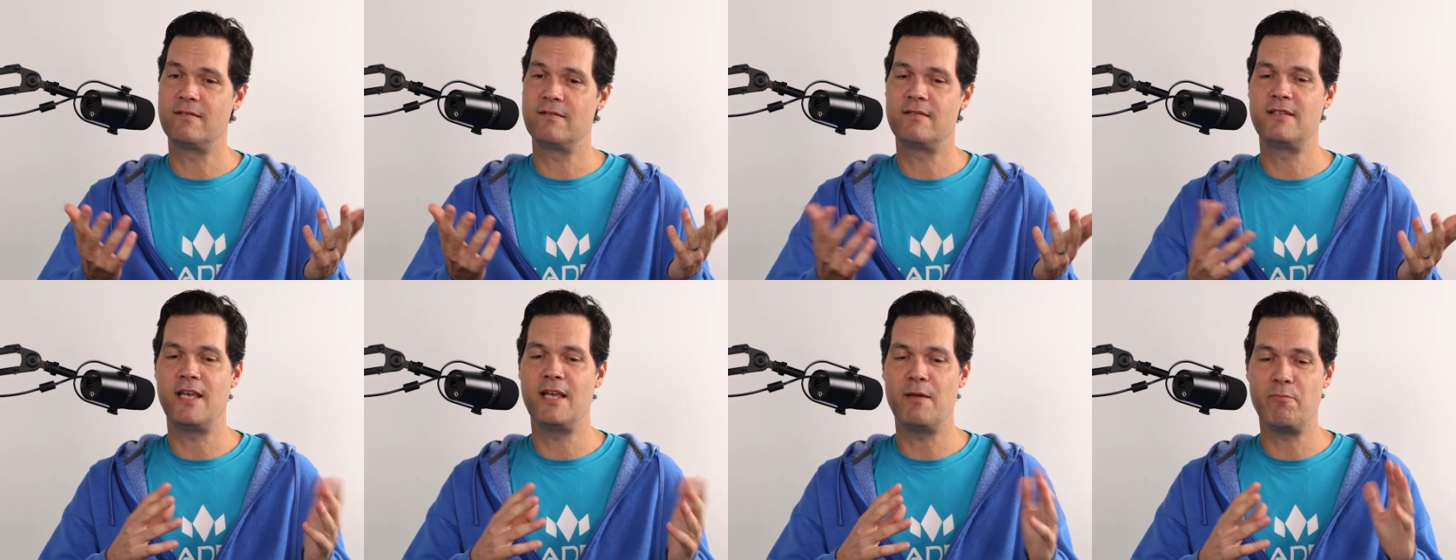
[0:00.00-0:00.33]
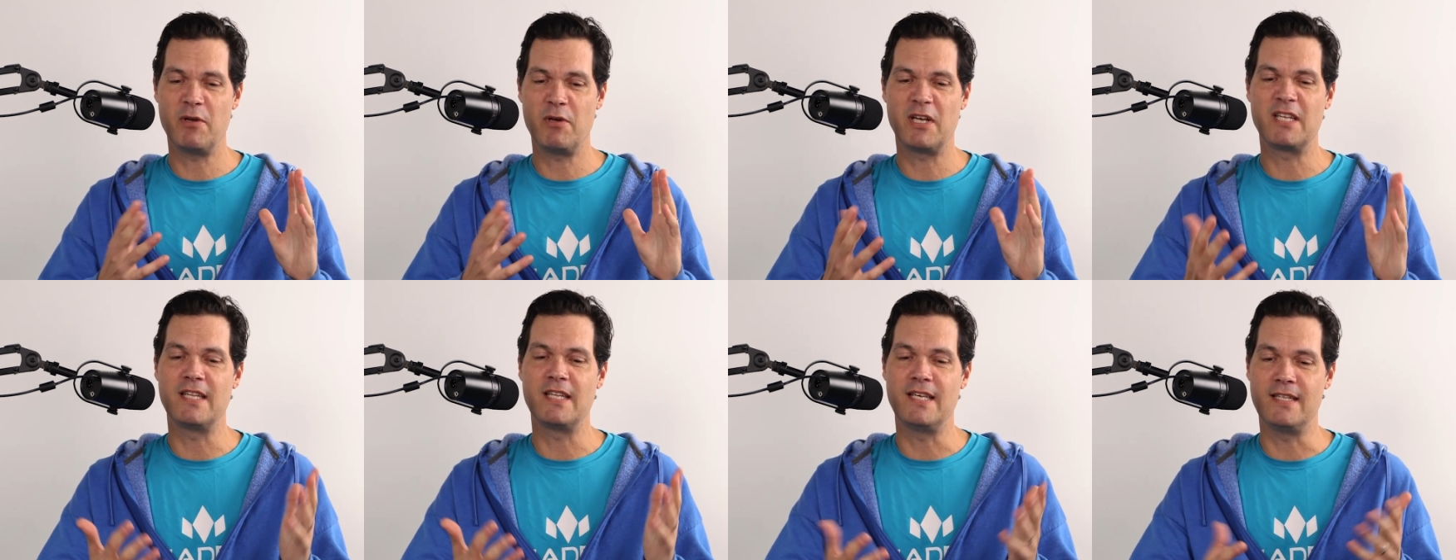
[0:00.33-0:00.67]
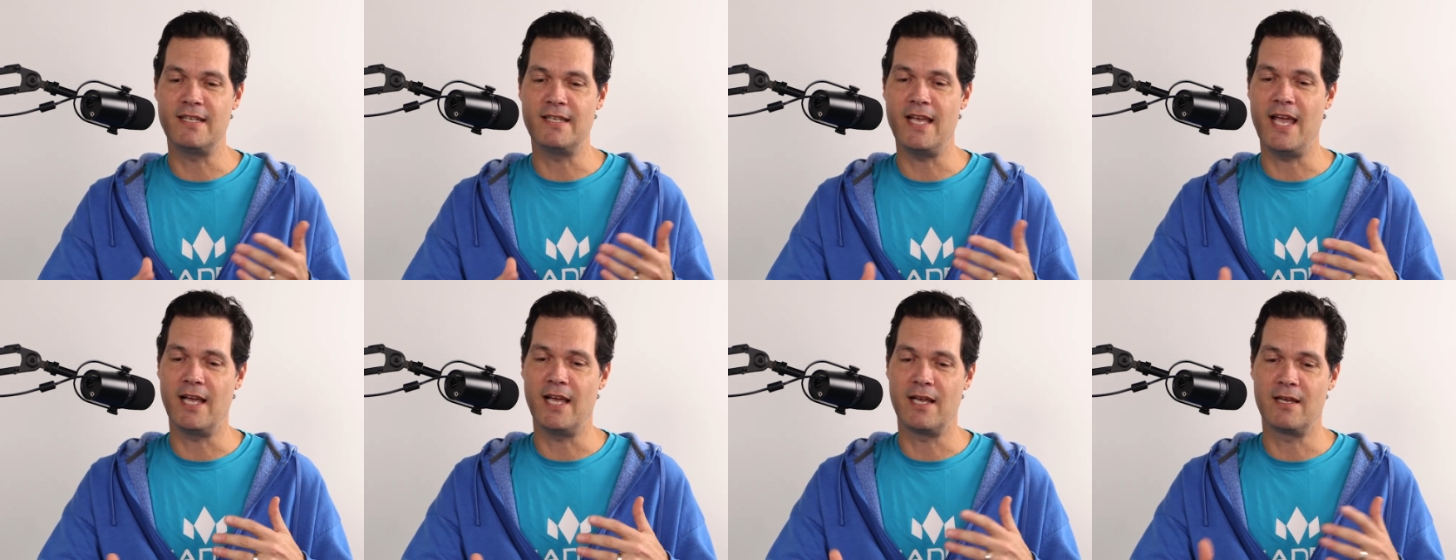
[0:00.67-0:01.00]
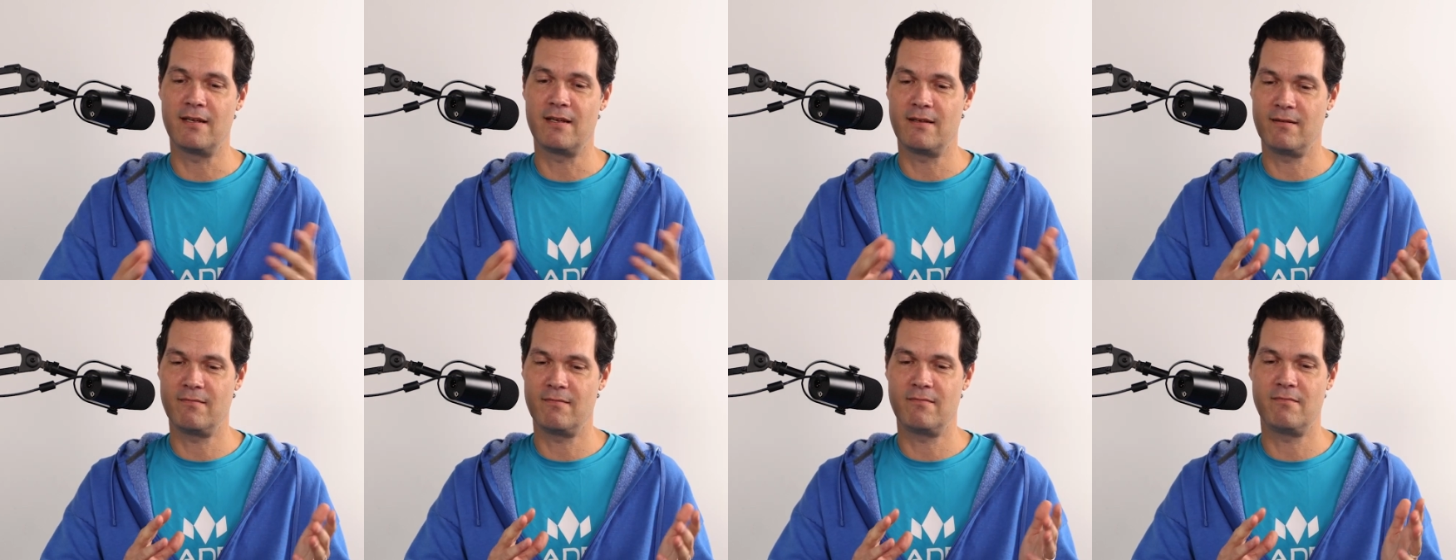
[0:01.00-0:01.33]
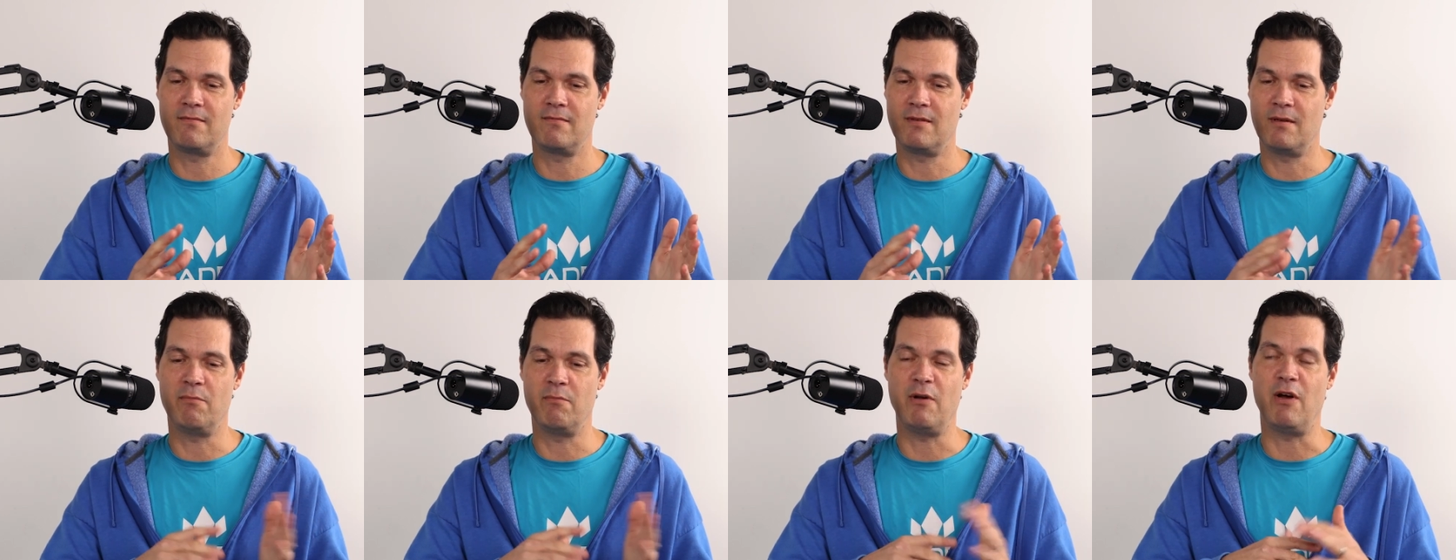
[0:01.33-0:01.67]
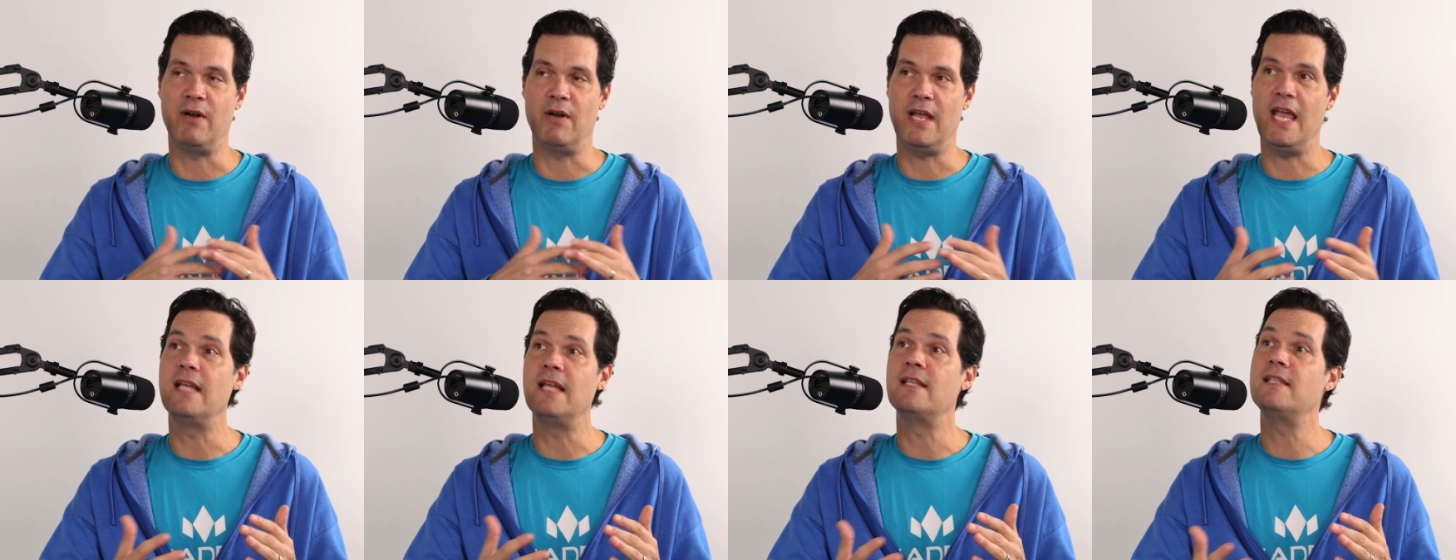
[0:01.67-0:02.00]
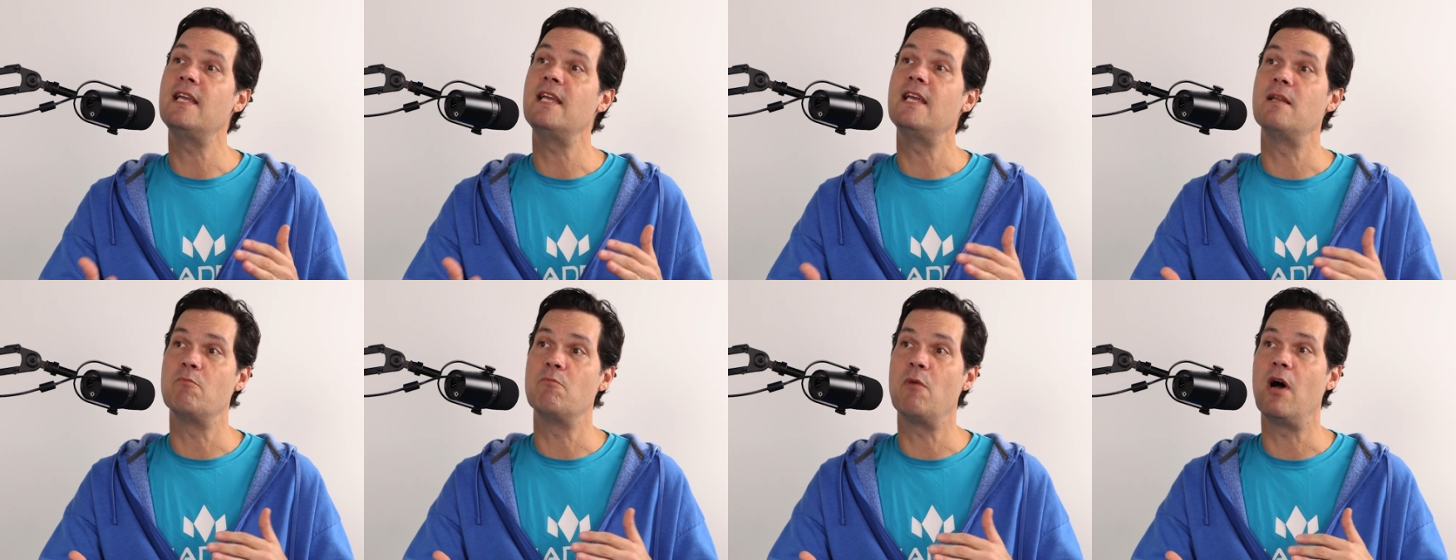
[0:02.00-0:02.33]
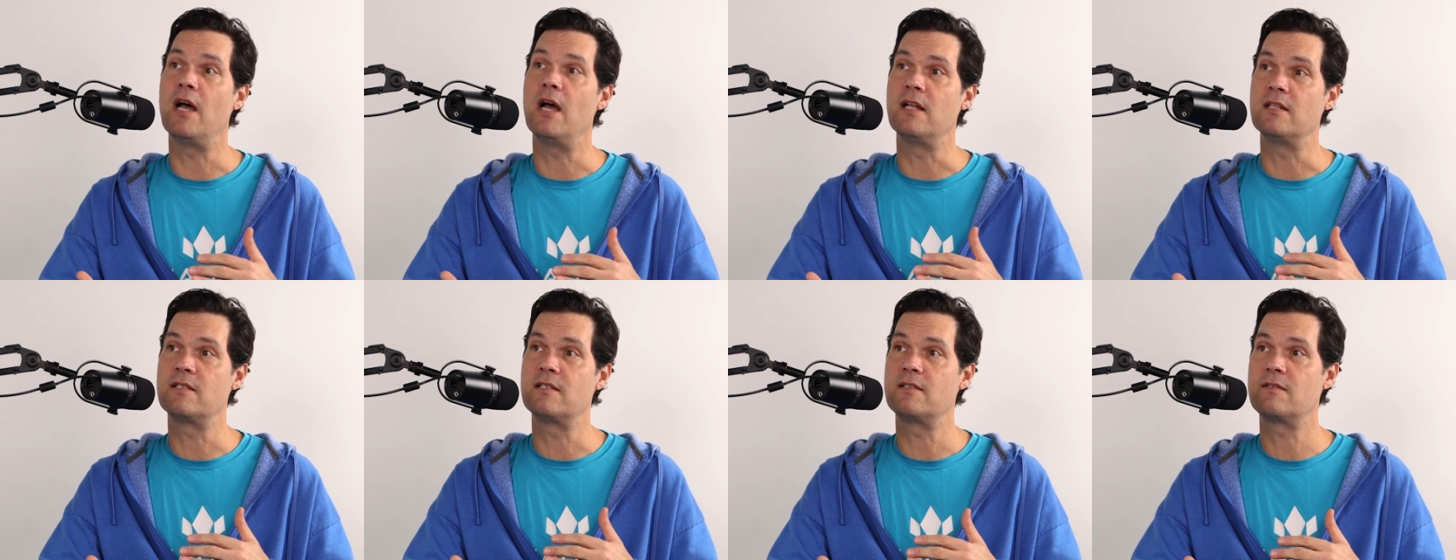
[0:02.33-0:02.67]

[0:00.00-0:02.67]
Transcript: typically take about 18 months.